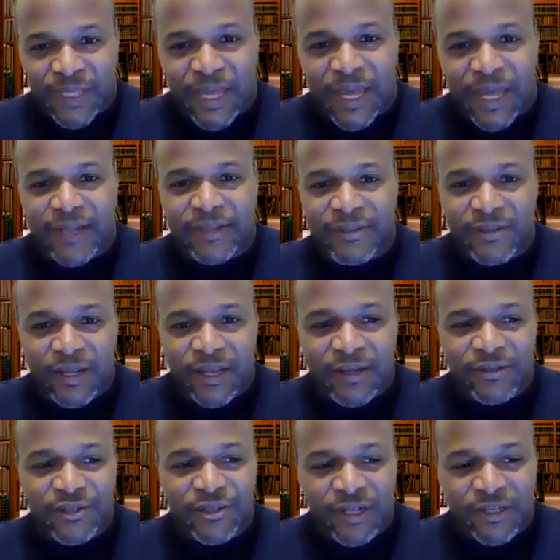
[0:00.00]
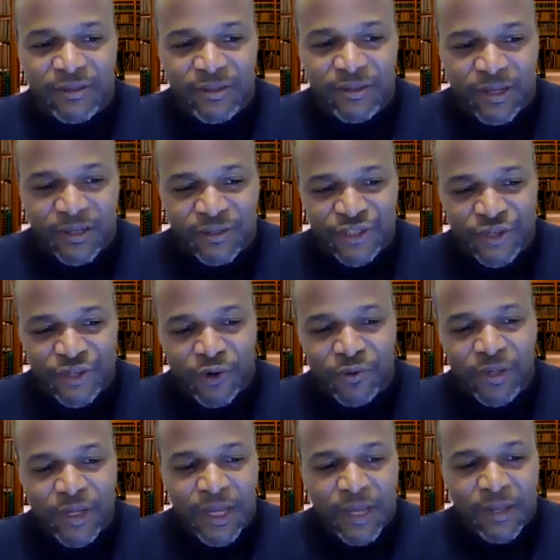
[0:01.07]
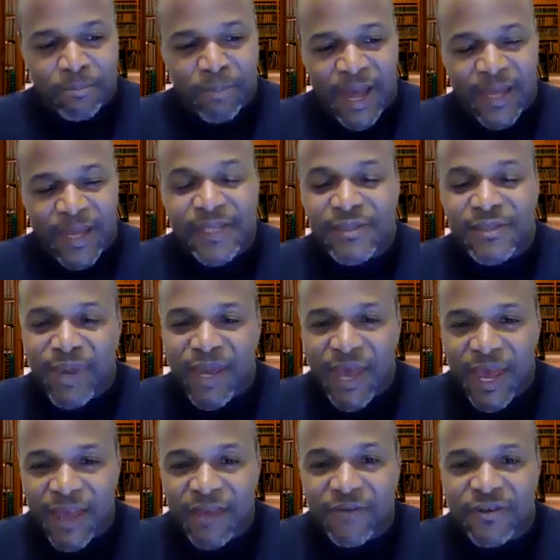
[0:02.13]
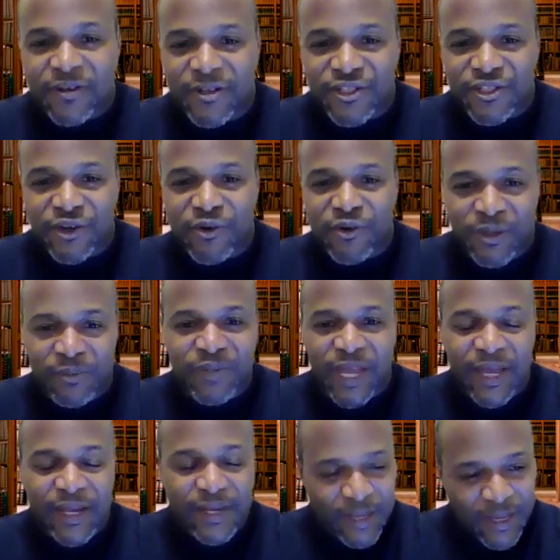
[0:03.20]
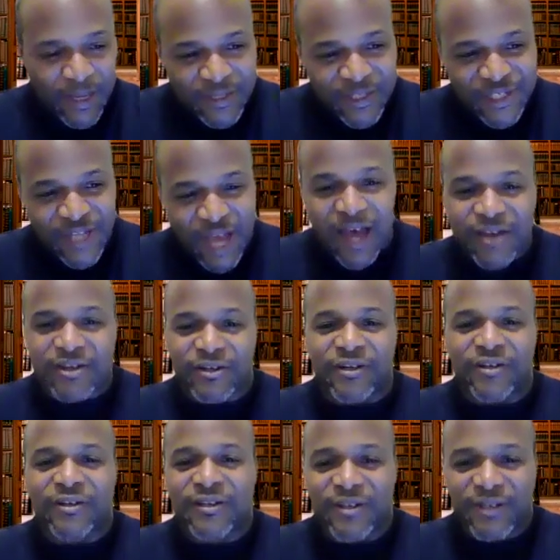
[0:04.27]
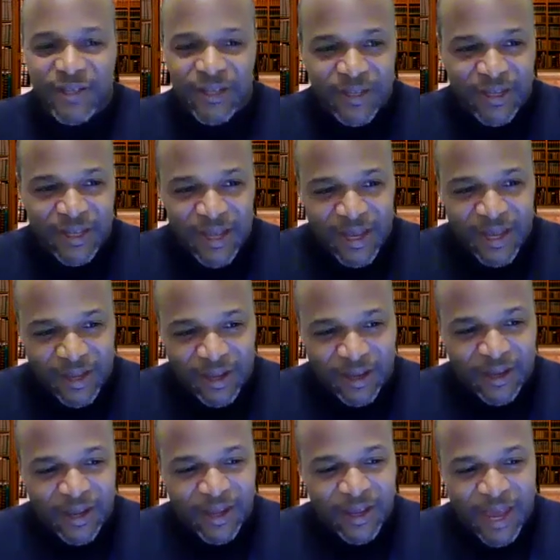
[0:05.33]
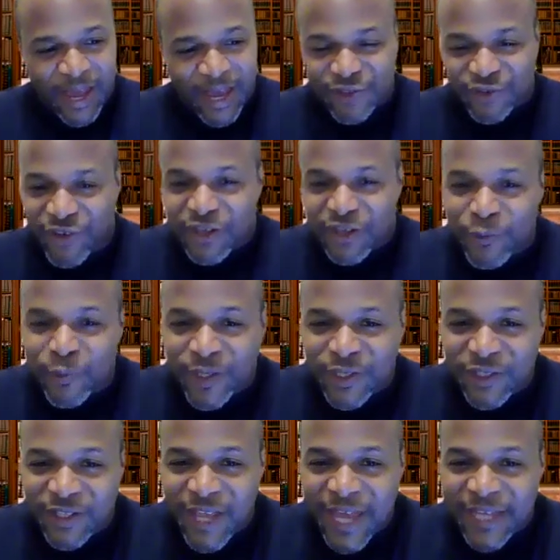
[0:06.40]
and show by his behavior to show him that soccer, extracurricular